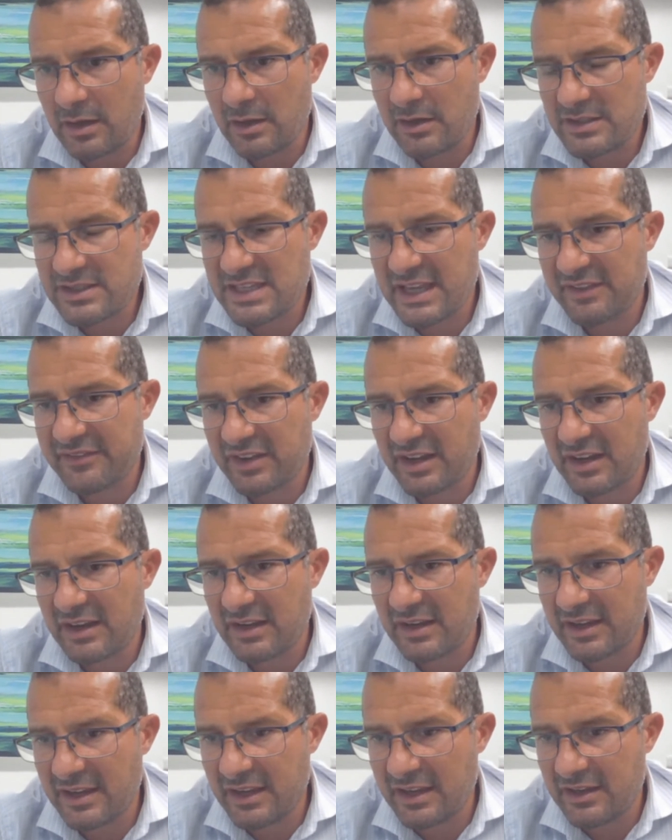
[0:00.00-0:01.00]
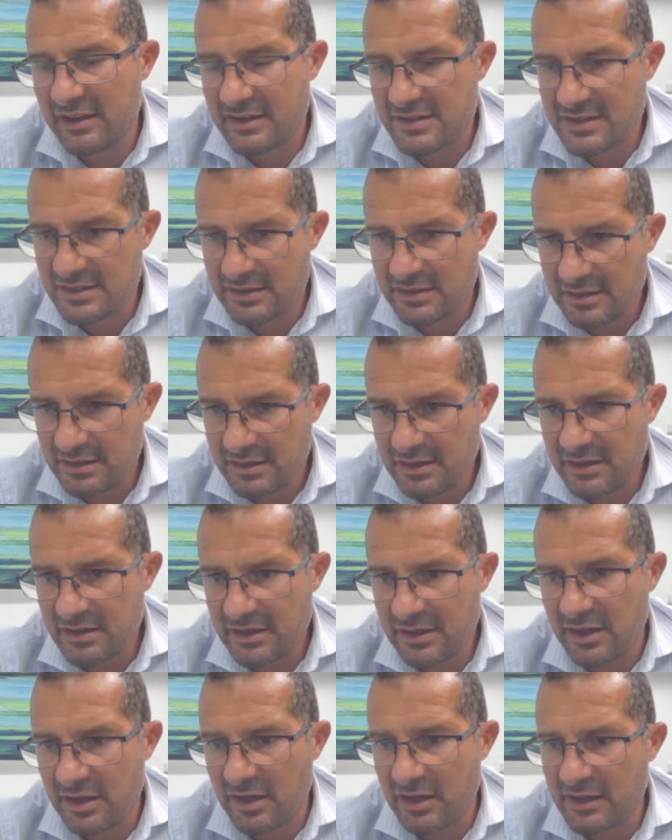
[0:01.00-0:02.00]
several years
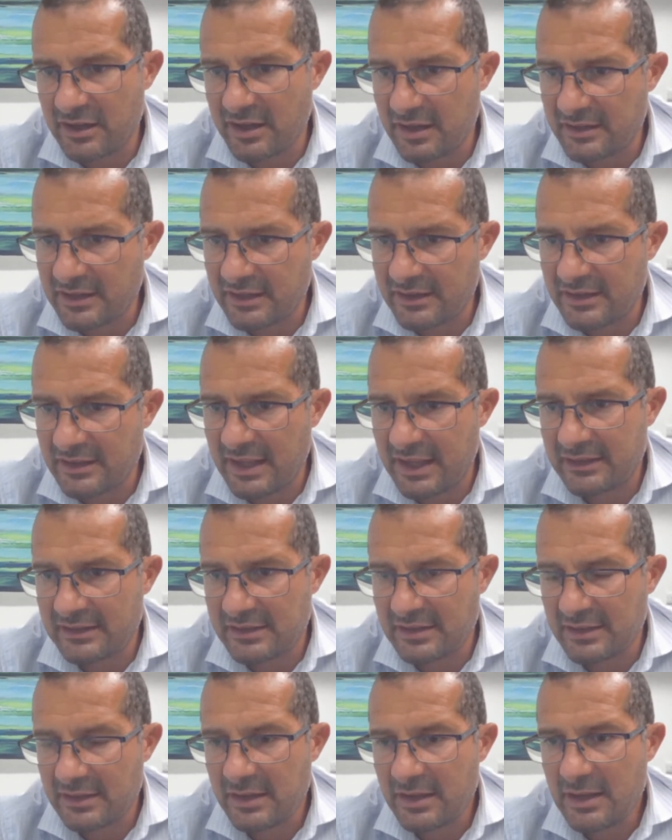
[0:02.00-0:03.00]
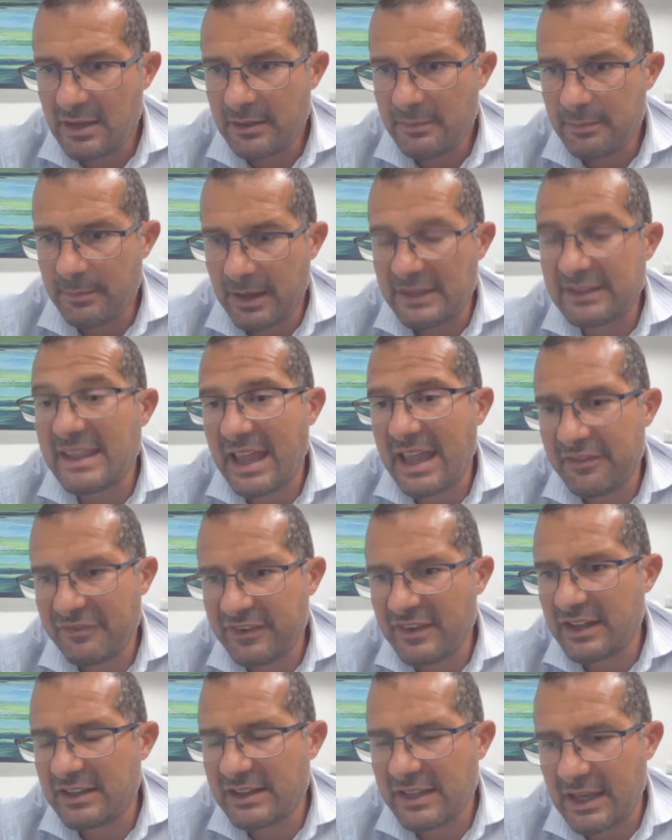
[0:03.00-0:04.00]
earlier than that. But
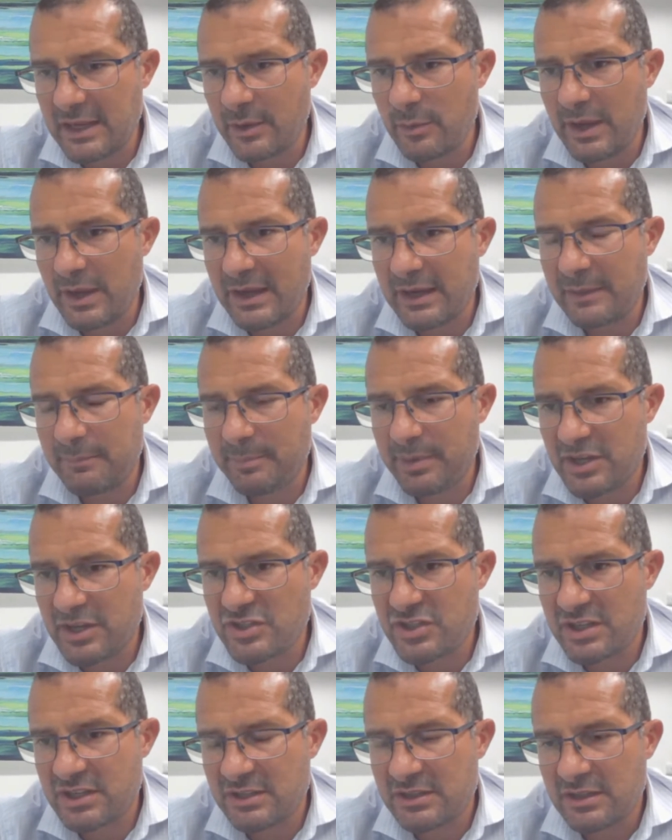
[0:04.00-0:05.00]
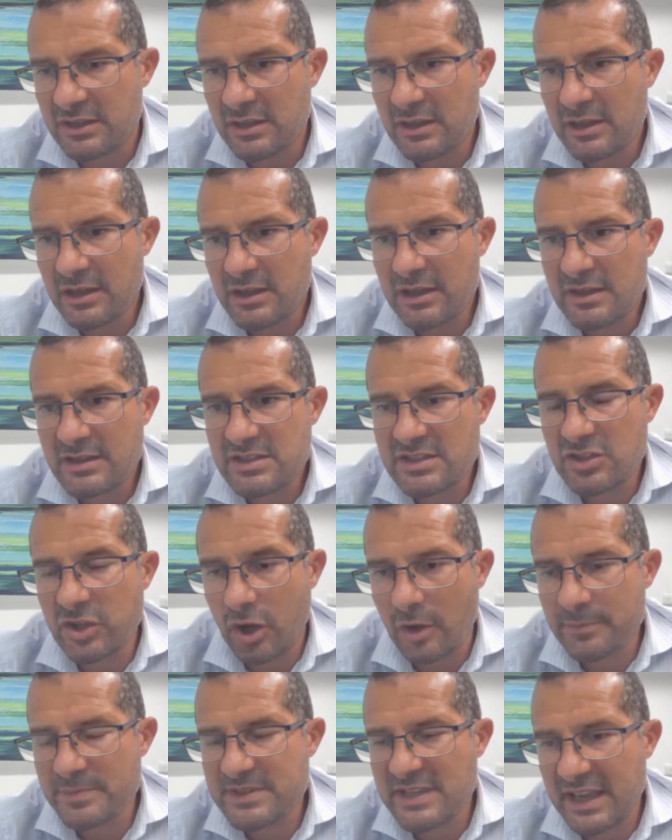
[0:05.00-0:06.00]
definitely when a patient
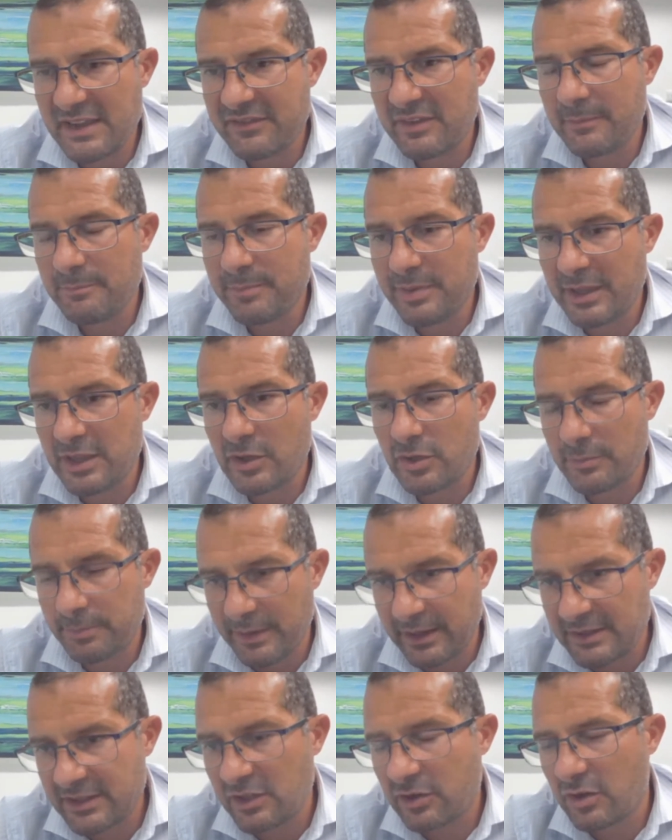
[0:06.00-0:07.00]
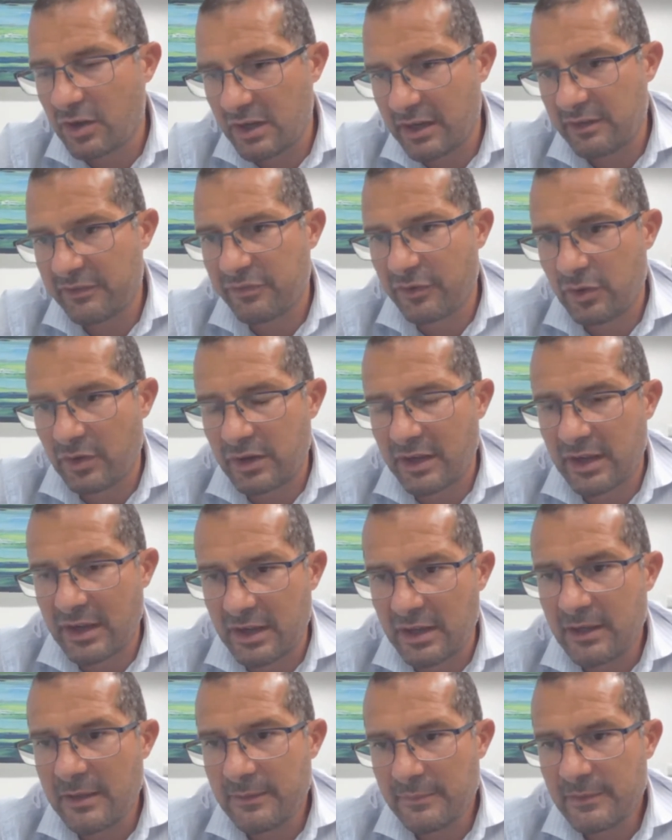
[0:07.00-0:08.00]
stops having period, particularly for
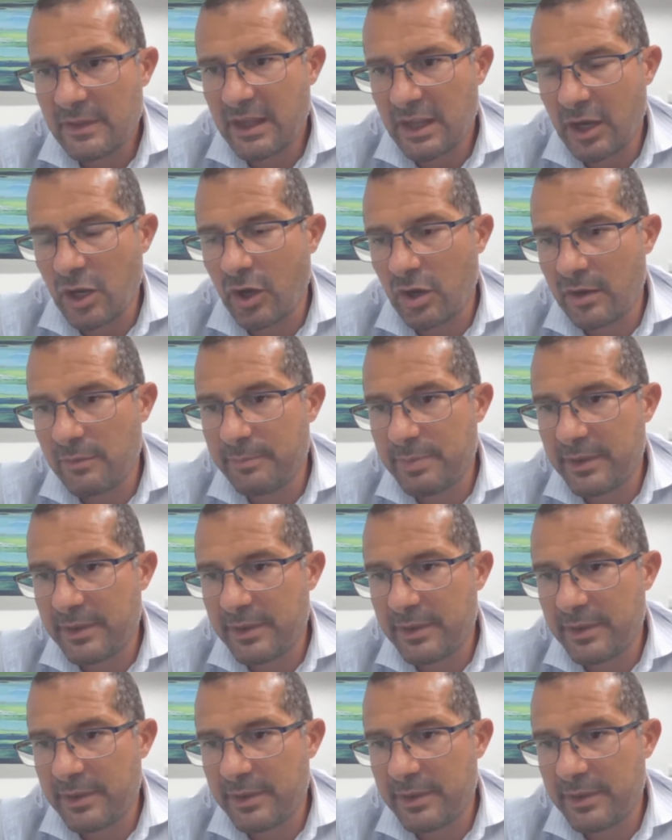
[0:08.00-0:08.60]
a long